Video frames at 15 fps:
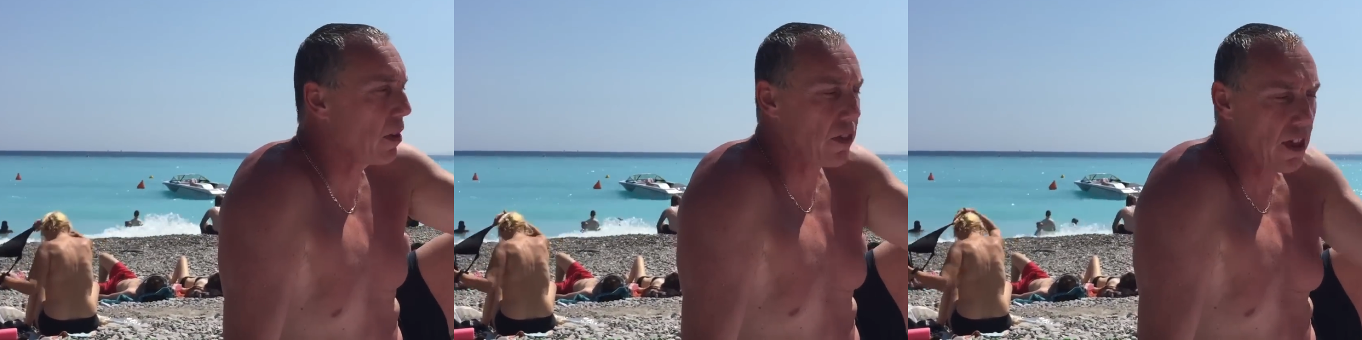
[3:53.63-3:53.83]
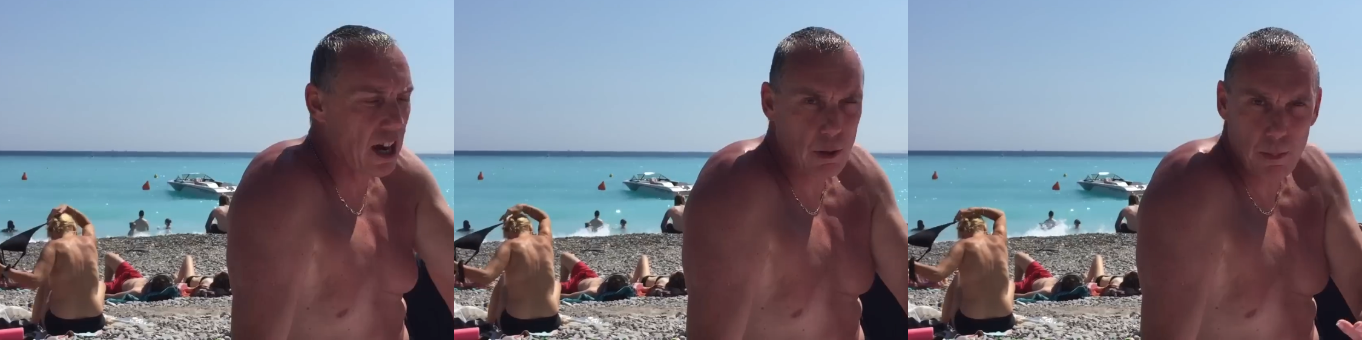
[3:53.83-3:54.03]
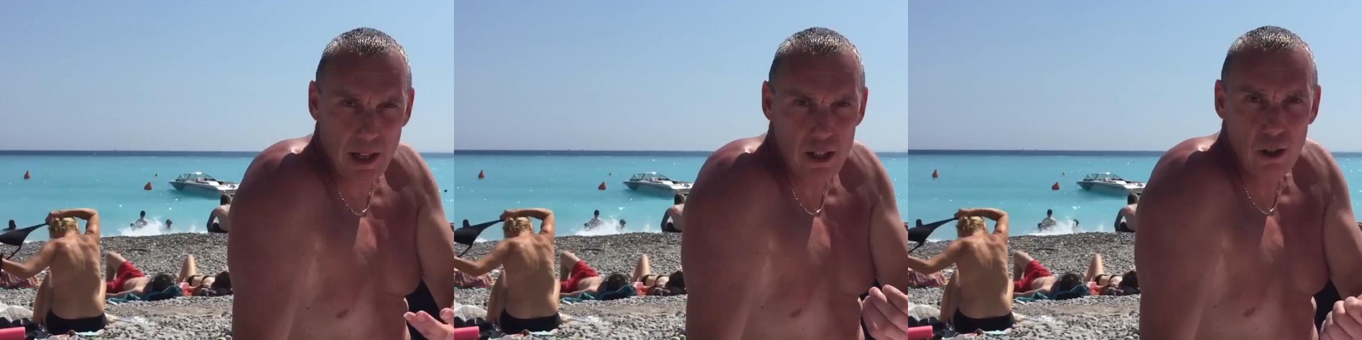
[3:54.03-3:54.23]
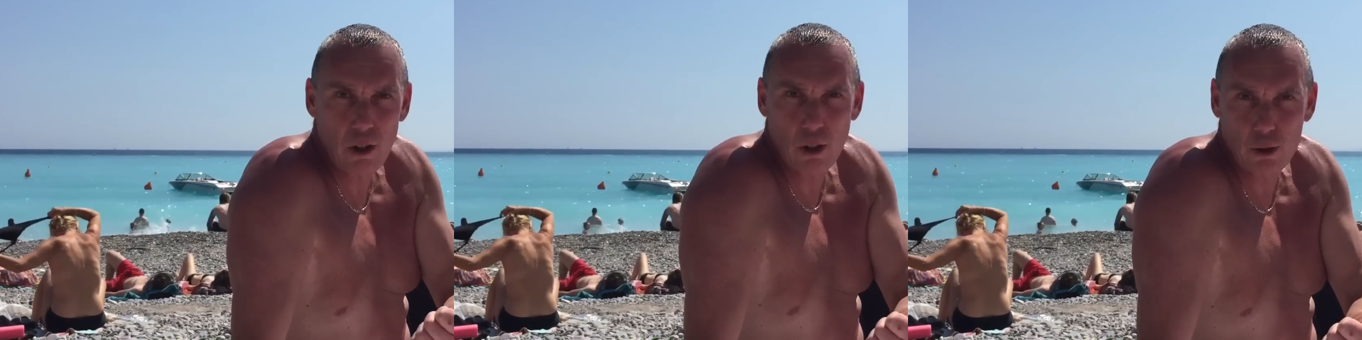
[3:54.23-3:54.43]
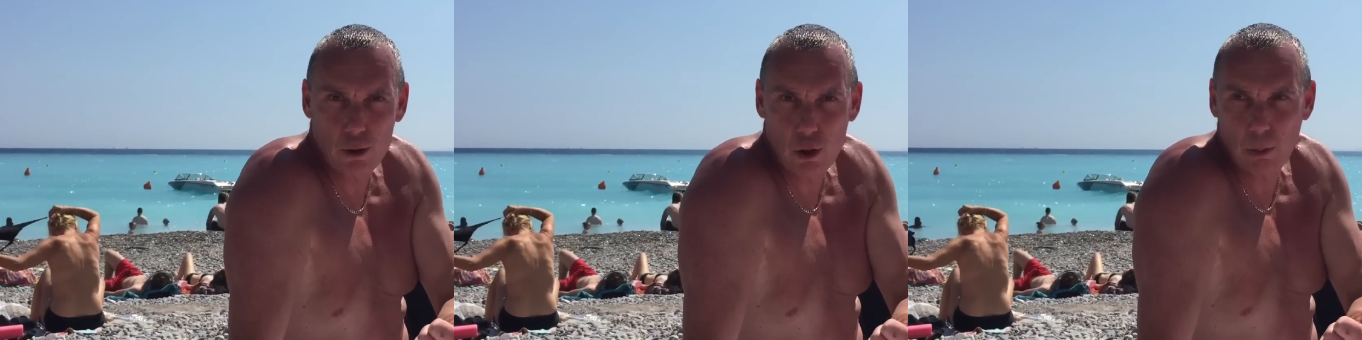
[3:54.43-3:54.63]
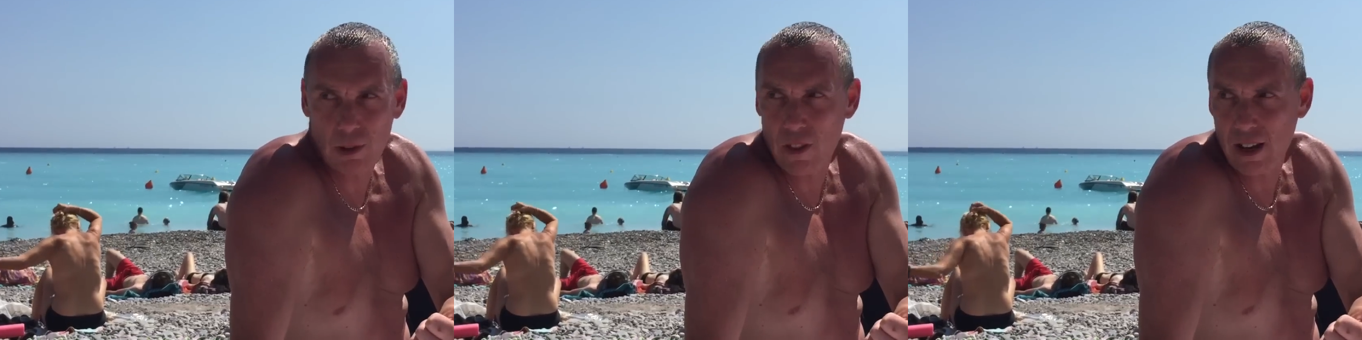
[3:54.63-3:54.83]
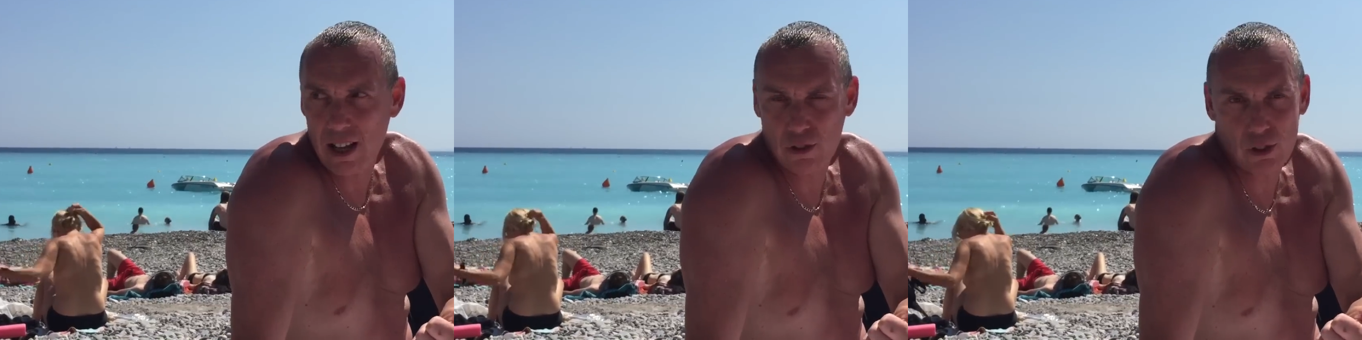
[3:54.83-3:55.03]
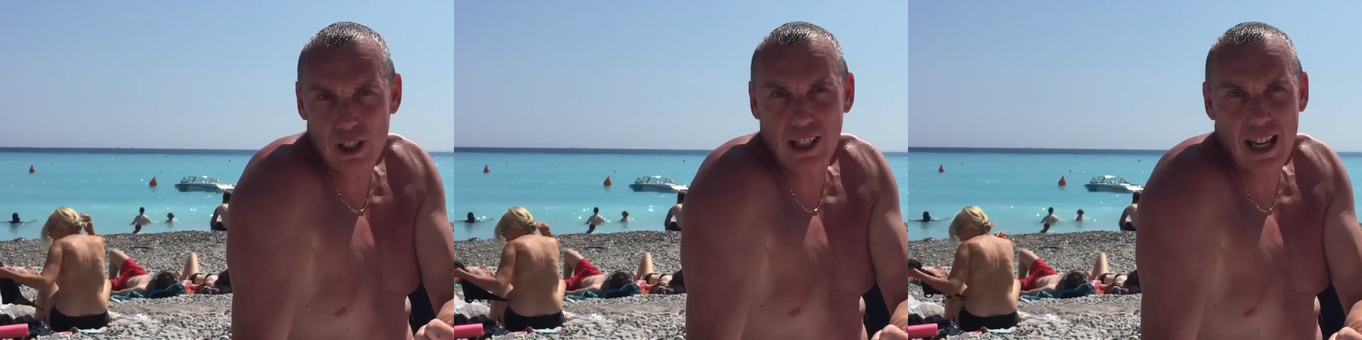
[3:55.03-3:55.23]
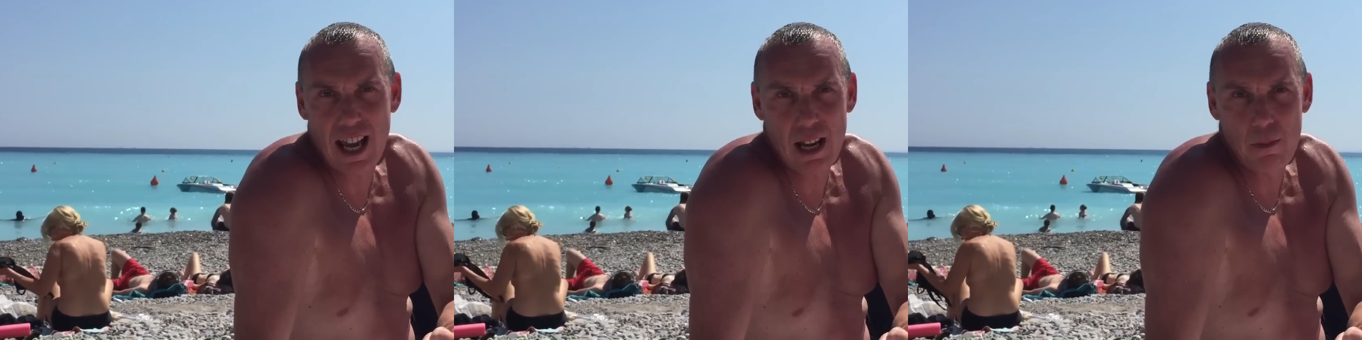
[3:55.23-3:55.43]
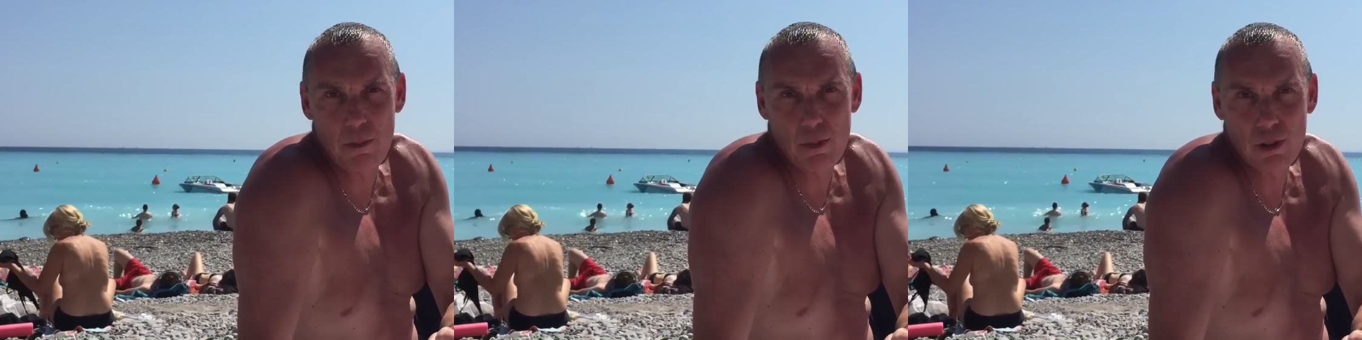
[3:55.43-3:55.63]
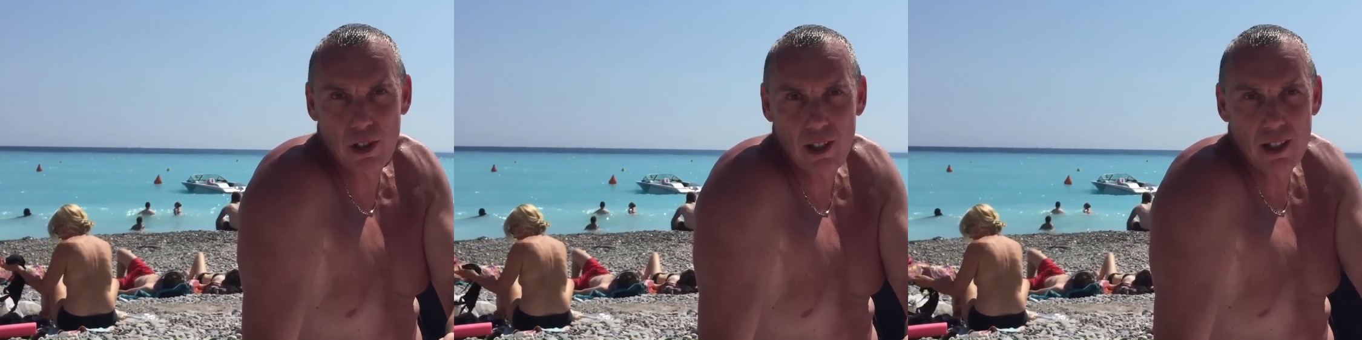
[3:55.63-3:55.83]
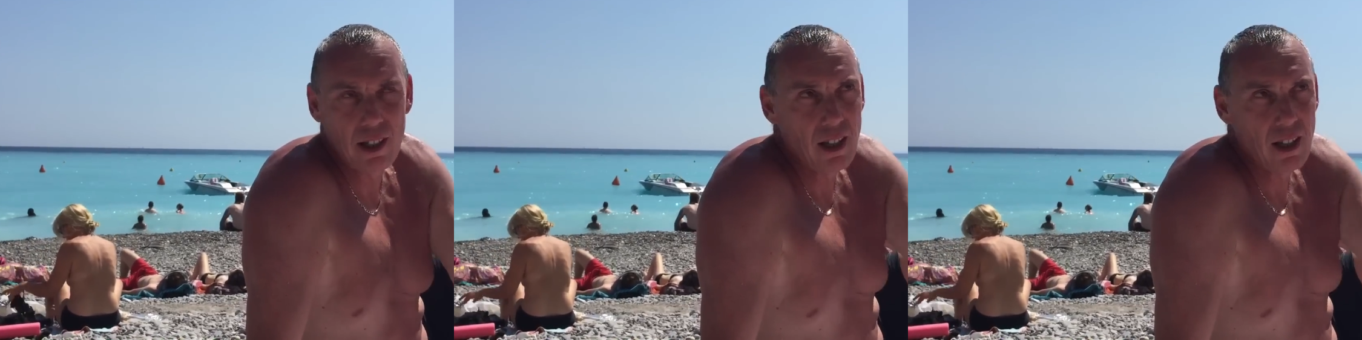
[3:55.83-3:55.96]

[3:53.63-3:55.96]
there has been no trouble in the last 3 games.